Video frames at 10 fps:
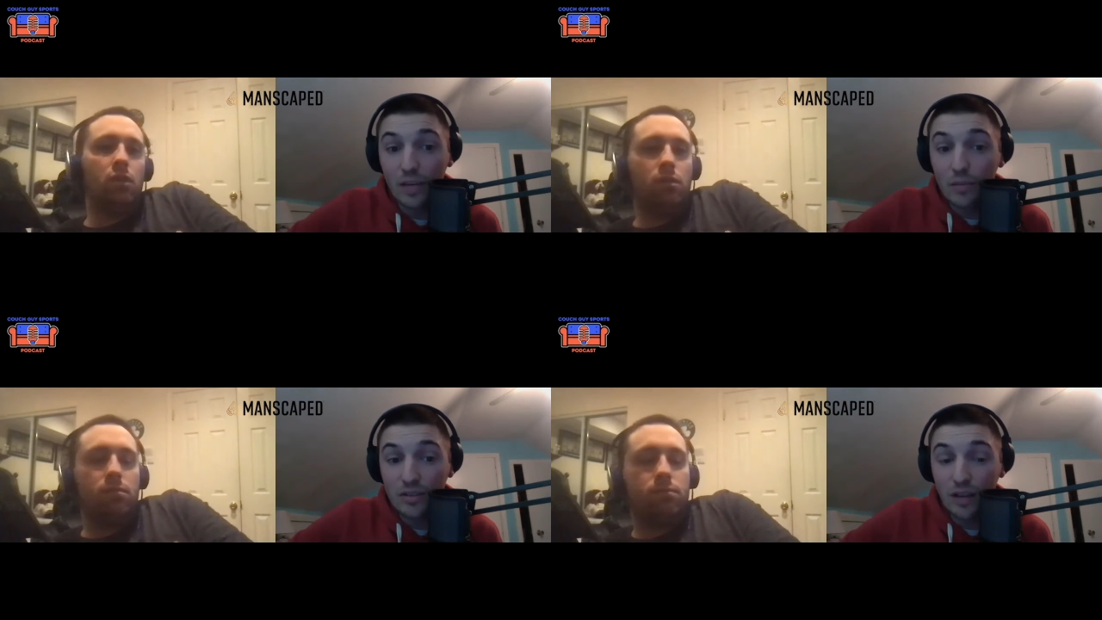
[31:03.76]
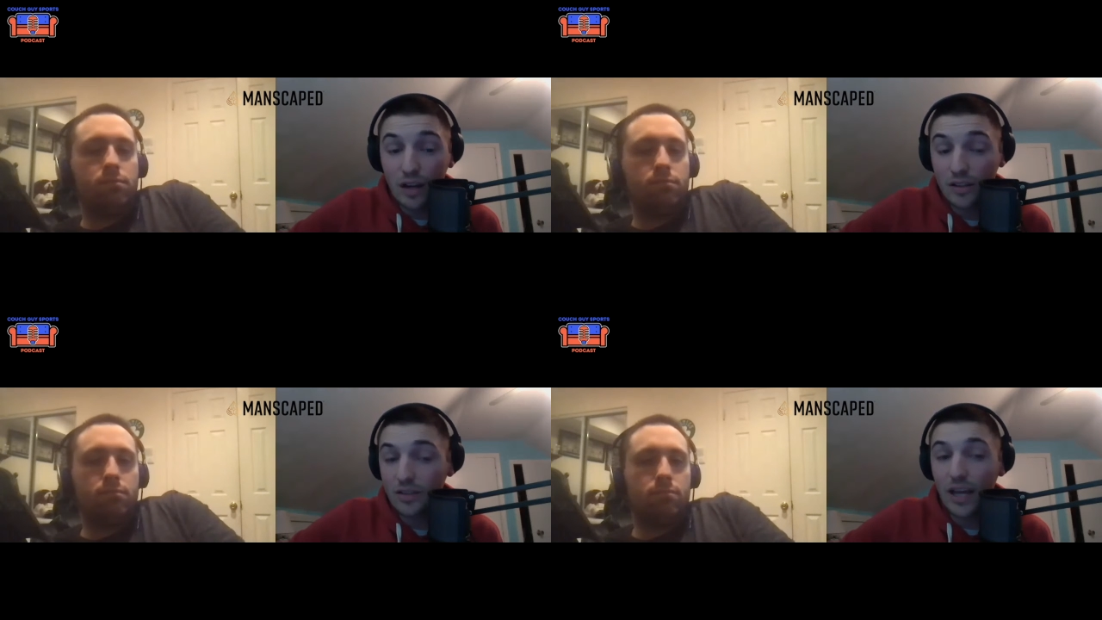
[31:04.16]
Speaker 1: has sucked,
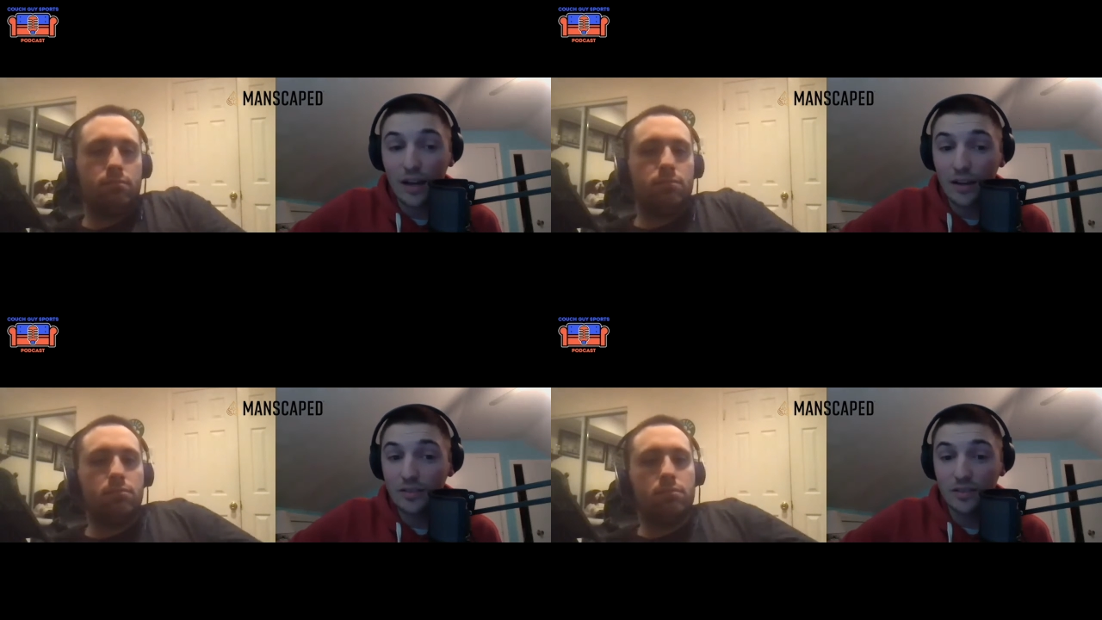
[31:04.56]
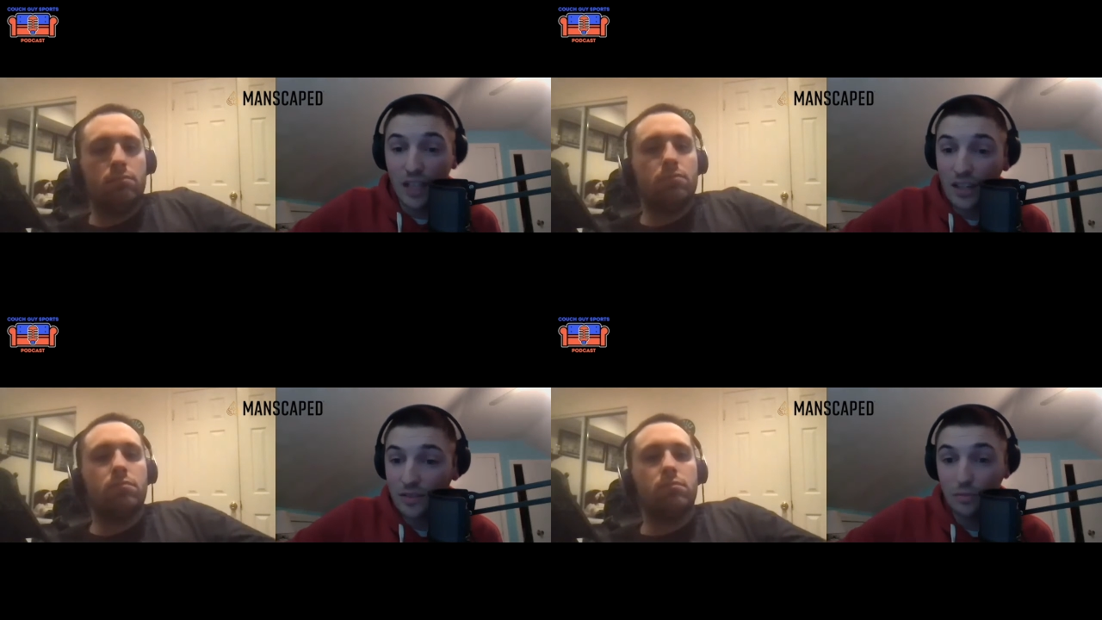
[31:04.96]
and yeah, Zeke
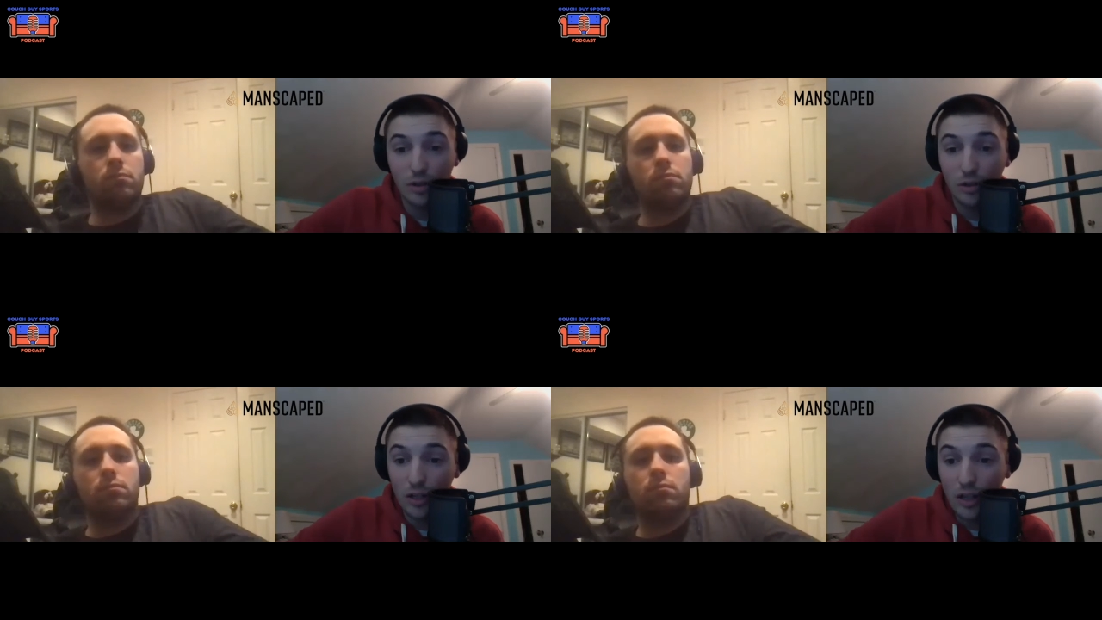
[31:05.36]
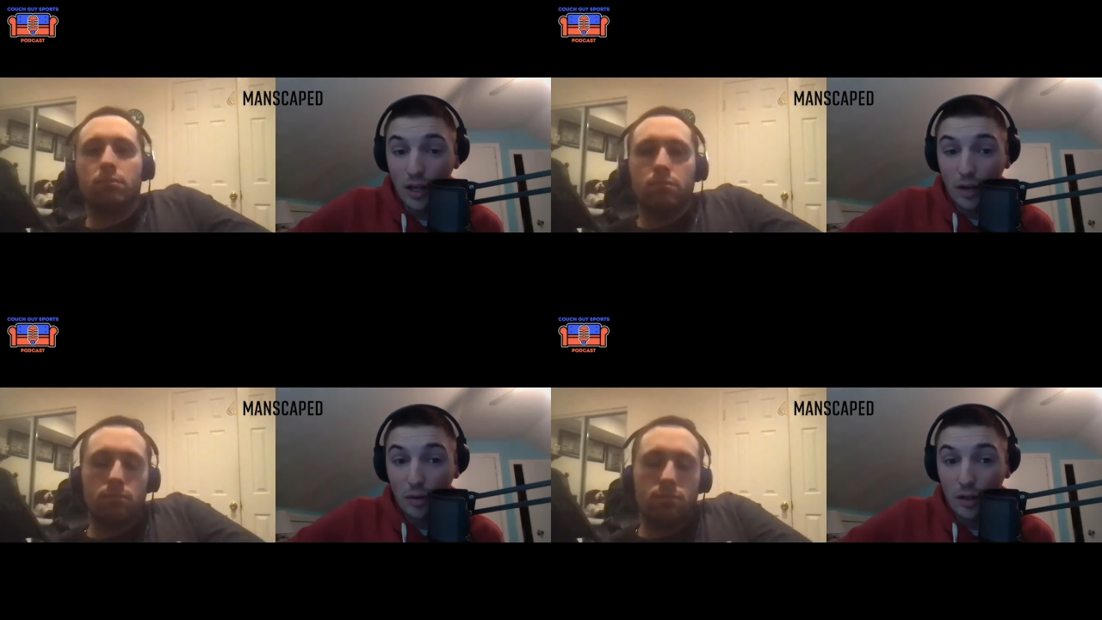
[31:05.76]
hasn't been good.
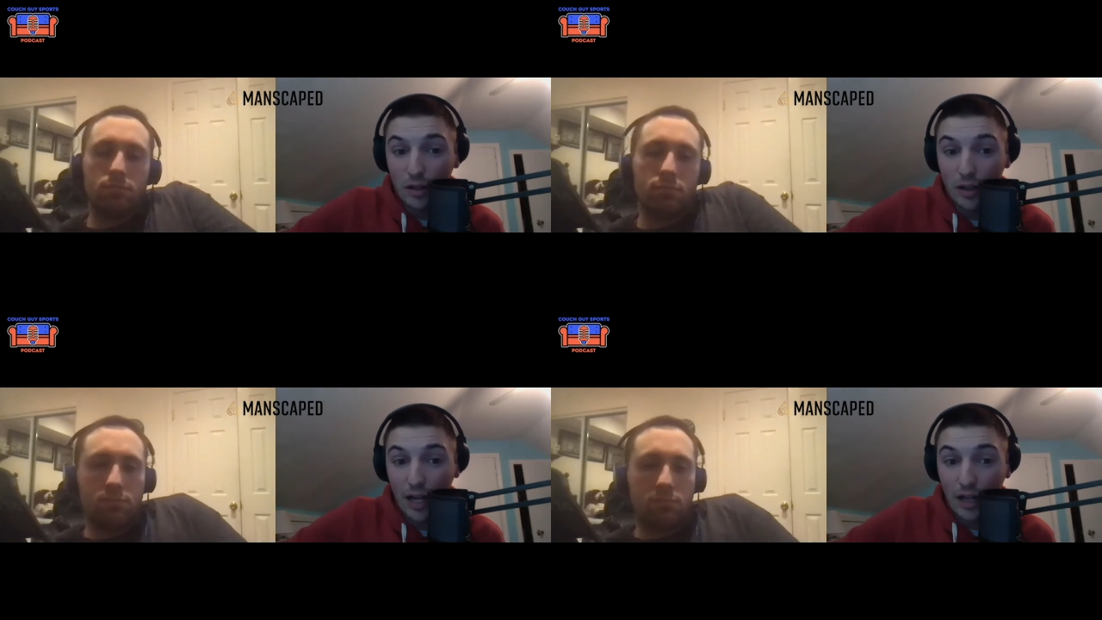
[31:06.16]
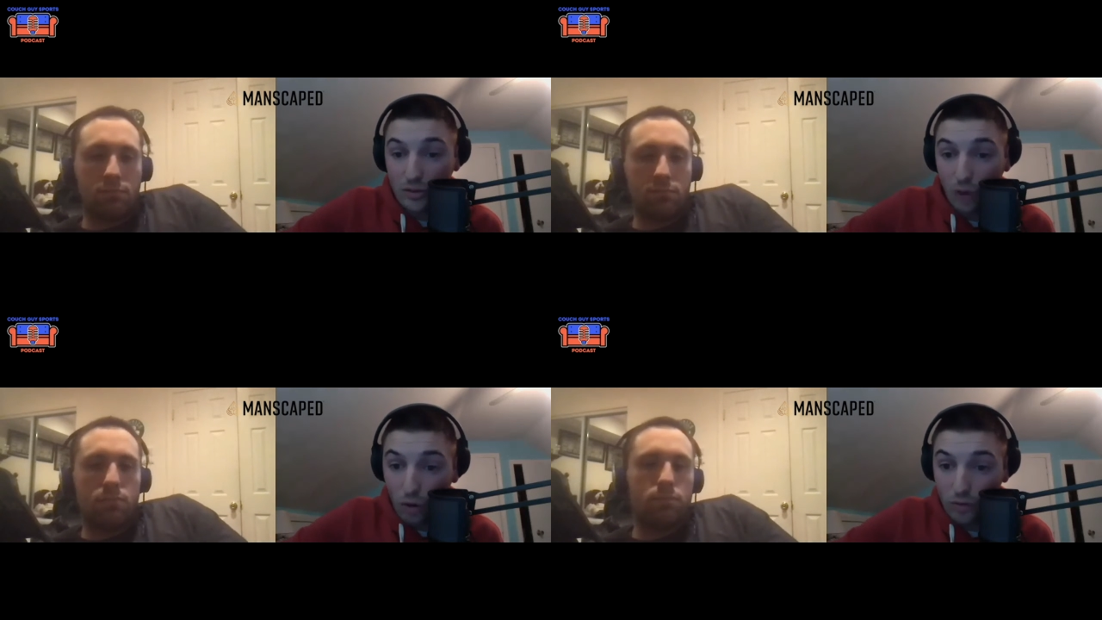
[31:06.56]
But Andy
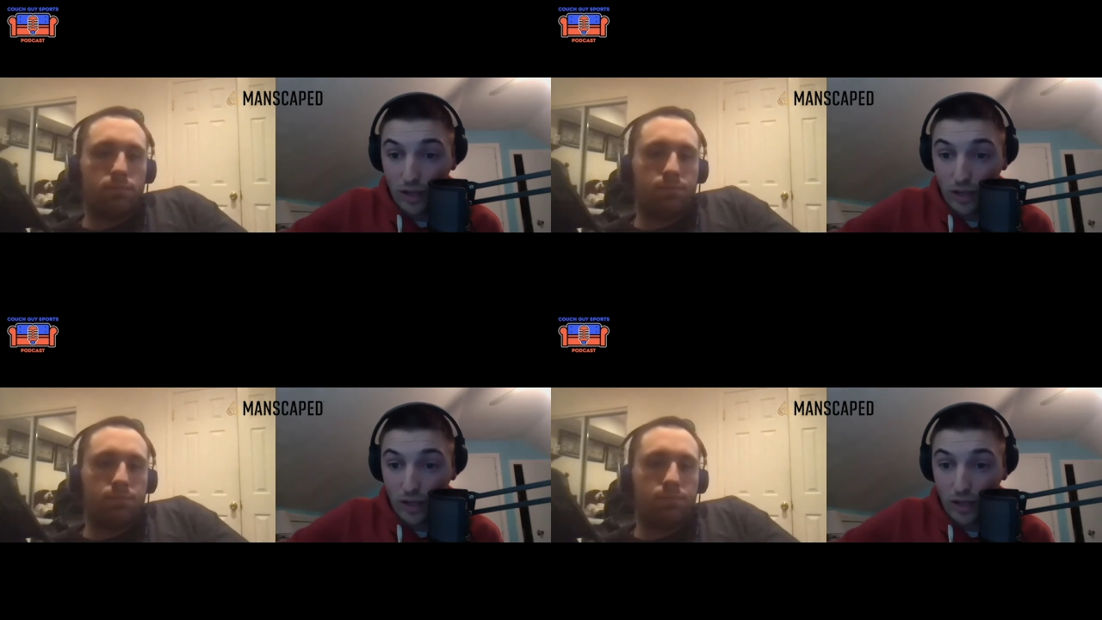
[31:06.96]
Dalton has